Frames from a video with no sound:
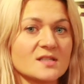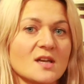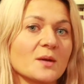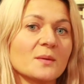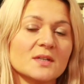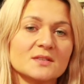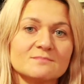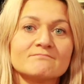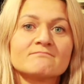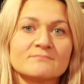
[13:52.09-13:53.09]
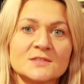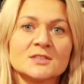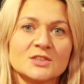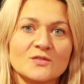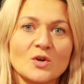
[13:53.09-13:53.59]
So
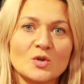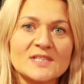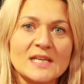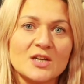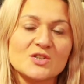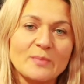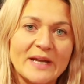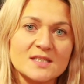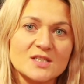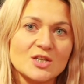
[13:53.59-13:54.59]
you've got a good selection of paints